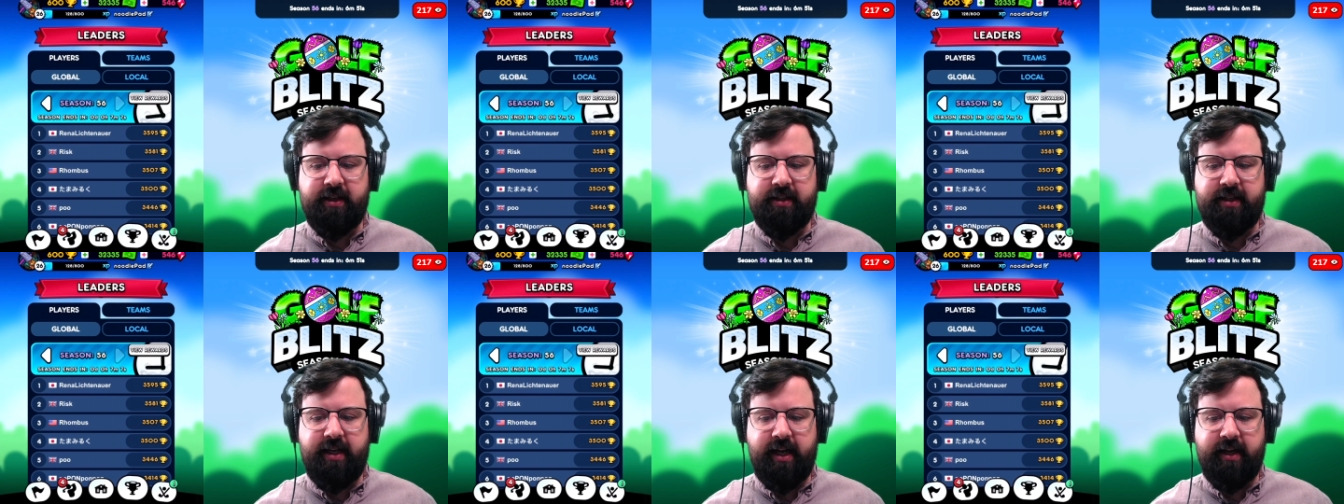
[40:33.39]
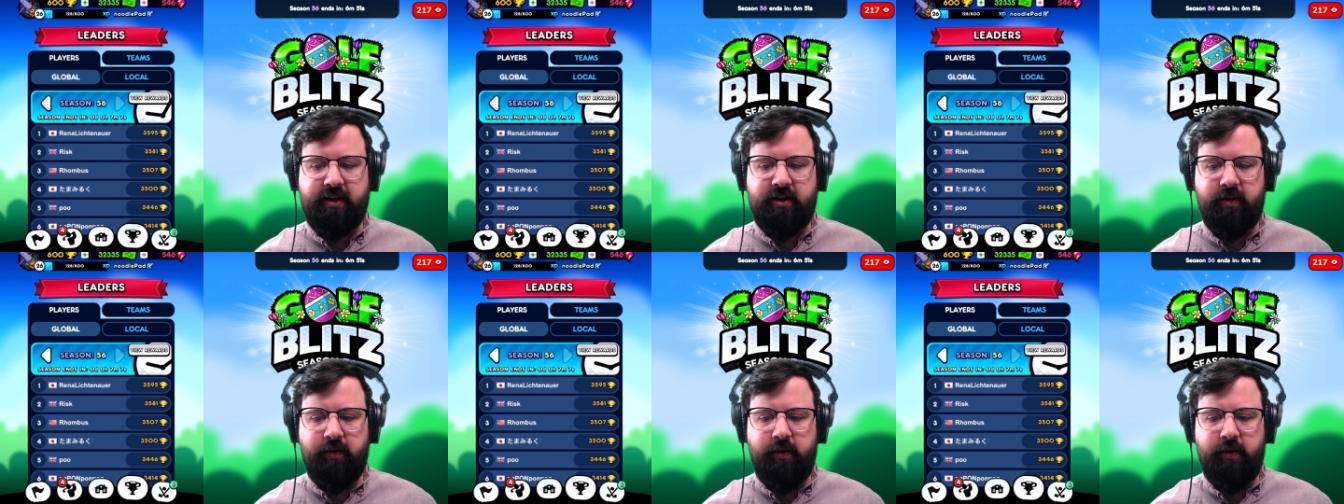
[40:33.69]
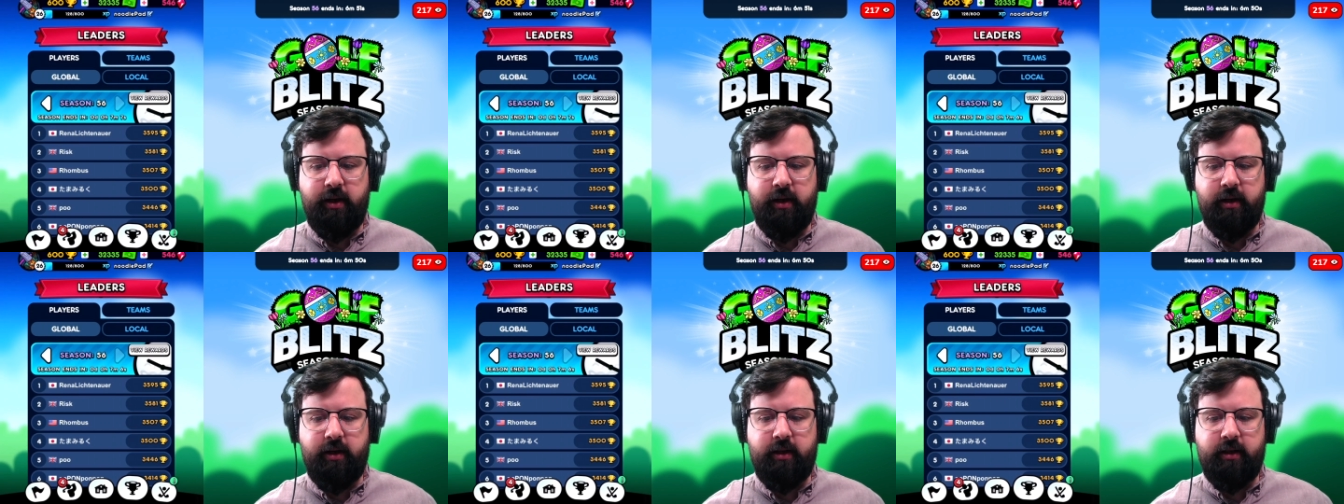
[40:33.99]
Does that
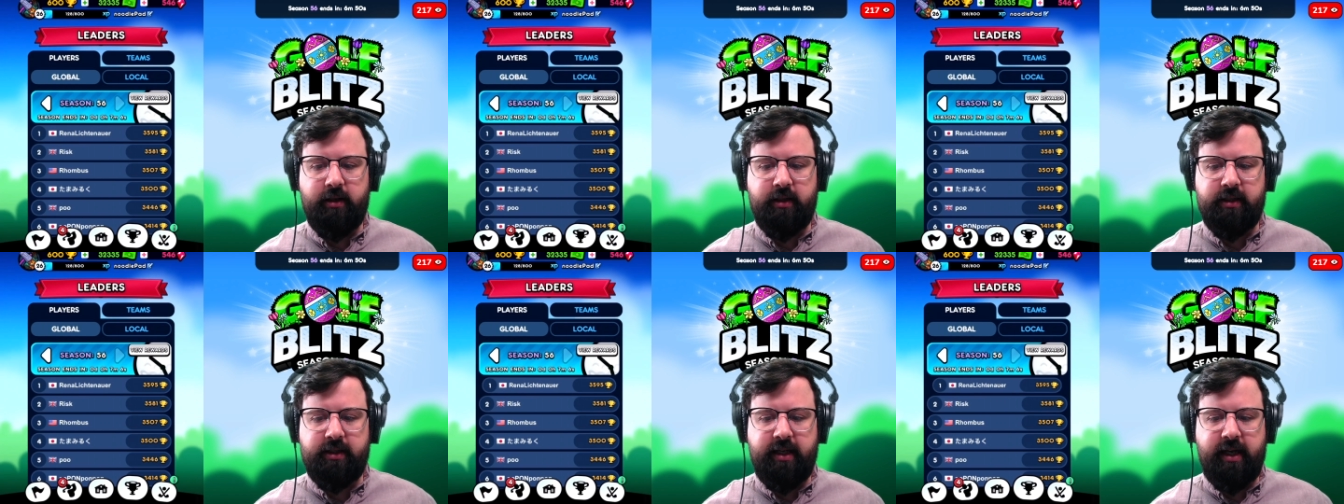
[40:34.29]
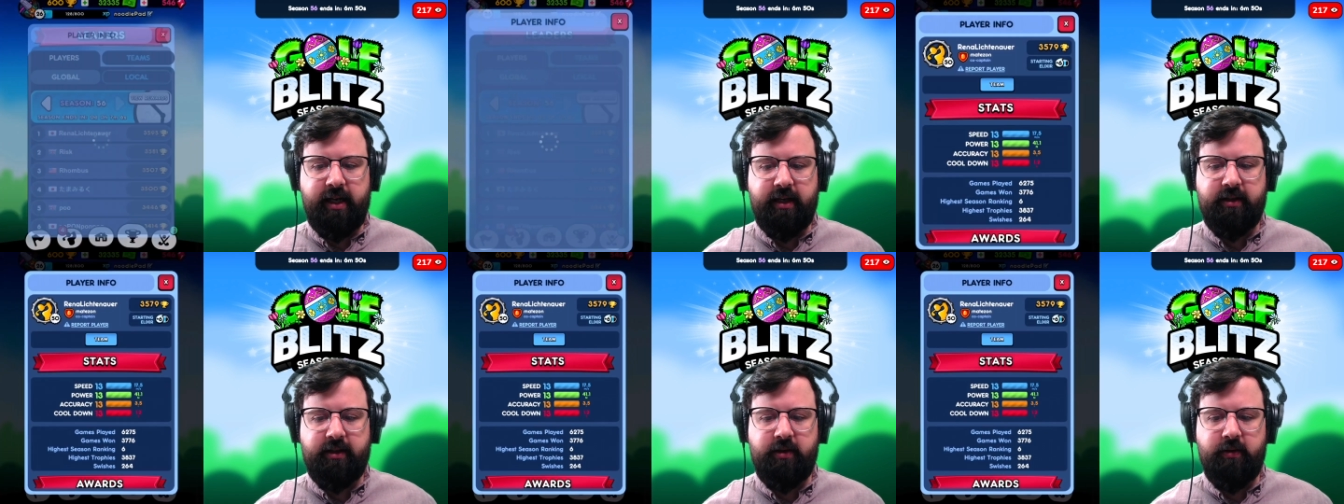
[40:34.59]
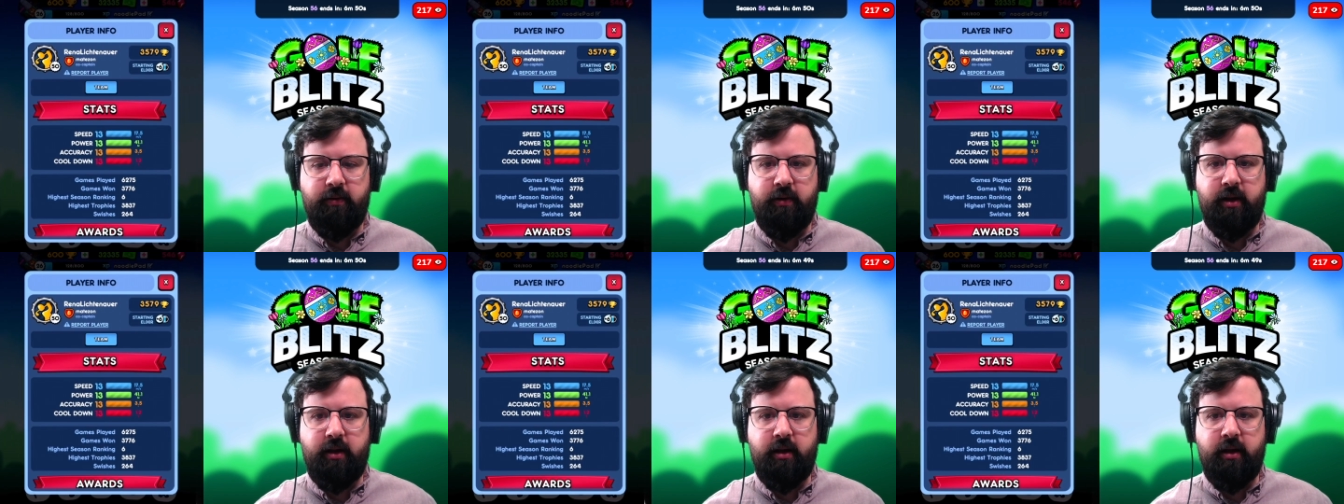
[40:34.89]
do it? Does that
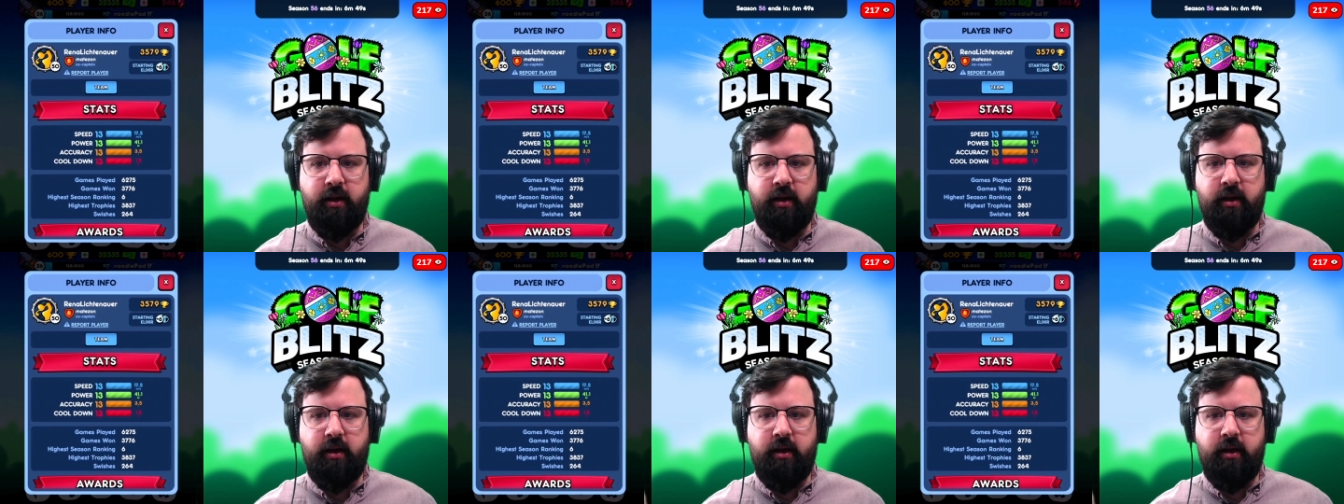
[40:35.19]
do it?